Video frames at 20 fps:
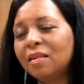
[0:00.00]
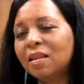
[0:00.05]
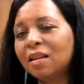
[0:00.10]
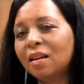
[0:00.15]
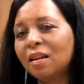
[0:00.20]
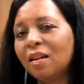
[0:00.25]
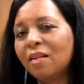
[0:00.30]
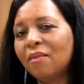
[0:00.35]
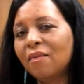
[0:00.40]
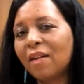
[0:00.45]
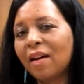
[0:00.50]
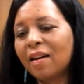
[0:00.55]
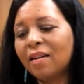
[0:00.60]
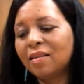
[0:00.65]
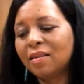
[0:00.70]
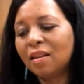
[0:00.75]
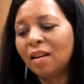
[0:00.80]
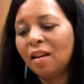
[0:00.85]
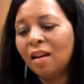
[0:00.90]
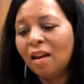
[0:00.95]
That's good
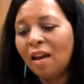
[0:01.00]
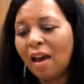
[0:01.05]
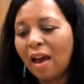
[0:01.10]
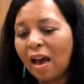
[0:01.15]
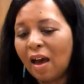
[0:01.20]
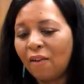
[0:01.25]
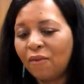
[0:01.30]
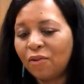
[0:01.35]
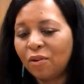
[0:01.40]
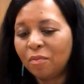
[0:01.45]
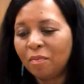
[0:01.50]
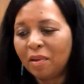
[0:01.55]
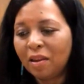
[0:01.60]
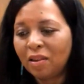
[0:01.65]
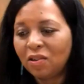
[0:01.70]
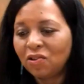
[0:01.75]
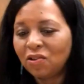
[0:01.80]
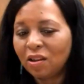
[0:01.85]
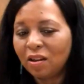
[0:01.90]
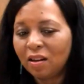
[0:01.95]
advice. After
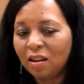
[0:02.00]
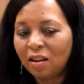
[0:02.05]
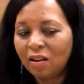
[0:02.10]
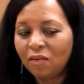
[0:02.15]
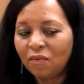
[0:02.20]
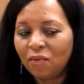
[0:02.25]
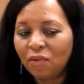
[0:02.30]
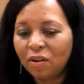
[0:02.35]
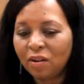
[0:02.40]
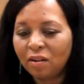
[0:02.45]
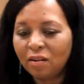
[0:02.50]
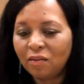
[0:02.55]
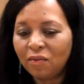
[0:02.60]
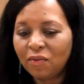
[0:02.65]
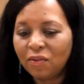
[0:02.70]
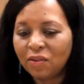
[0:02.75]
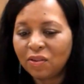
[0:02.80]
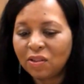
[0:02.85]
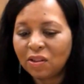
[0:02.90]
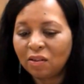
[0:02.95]
being shut in for
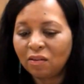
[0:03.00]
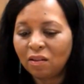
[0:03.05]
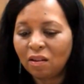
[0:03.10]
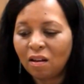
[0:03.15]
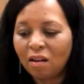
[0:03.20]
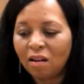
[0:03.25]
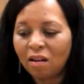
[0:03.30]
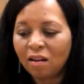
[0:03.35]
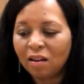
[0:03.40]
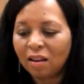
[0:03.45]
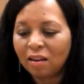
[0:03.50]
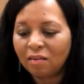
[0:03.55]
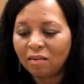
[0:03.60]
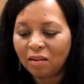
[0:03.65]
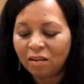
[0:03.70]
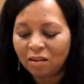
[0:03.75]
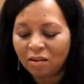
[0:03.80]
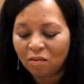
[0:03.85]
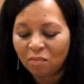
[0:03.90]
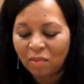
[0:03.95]
so long,
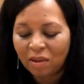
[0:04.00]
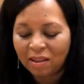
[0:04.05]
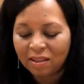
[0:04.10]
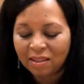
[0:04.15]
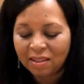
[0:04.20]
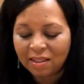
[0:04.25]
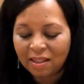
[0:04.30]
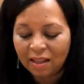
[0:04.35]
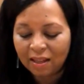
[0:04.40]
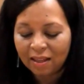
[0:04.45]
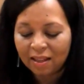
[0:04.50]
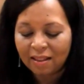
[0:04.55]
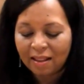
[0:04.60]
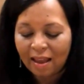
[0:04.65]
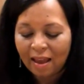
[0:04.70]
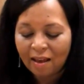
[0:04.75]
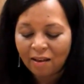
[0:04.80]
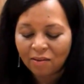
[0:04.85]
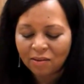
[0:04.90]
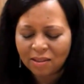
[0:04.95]
and being stuck in the
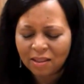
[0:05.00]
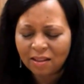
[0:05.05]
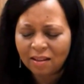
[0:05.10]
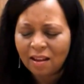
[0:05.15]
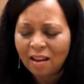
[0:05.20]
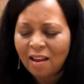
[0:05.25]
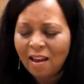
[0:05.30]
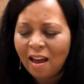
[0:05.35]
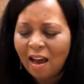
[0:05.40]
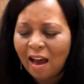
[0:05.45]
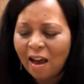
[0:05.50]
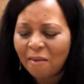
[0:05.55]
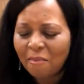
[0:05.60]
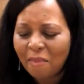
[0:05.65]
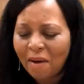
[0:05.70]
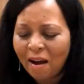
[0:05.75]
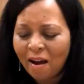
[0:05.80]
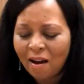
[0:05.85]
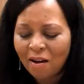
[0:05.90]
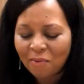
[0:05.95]
house, and
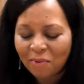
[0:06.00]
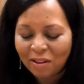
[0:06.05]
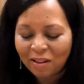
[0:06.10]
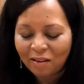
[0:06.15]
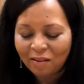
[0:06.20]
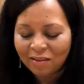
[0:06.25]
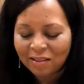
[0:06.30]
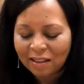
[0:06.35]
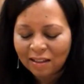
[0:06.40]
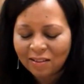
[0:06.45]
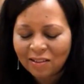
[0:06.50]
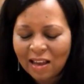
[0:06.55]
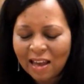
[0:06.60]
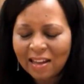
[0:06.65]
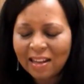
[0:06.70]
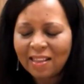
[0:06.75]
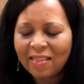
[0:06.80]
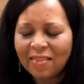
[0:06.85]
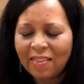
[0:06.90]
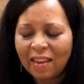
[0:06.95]
my heart really goes out to. I
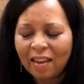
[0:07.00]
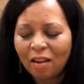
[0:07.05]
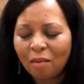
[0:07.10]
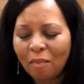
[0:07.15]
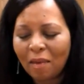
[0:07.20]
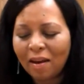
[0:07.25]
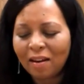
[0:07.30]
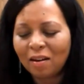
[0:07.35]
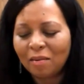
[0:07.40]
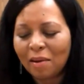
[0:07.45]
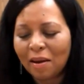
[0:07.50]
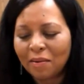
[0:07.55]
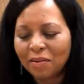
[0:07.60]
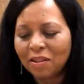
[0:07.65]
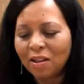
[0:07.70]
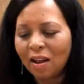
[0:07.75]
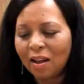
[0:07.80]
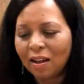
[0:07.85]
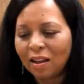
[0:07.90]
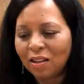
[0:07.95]
didn't think about it. I was
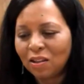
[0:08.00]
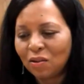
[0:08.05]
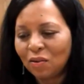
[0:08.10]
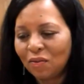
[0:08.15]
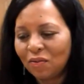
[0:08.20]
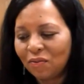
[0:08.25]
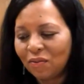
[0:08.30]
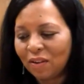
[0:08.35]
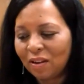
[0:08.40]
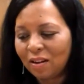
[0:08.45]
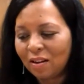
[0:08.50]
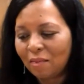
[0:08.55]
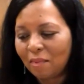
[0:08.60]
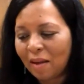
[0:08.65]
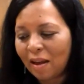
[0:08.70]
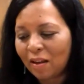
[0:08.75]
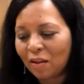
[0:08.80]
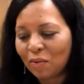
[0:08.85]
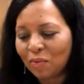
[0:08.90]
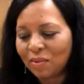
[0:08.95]
talking to a friend of
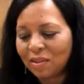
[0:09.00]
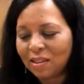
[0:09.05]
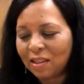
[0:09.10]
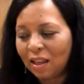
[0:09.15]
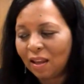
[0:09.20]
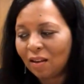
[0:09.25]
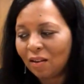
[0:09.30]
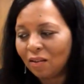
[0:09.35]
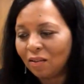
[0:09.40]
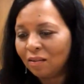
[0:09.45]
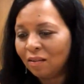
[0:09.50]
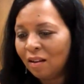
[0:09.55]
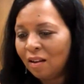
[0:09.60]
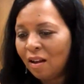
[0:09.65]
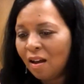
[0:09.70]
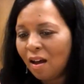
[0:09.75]
mine who's single,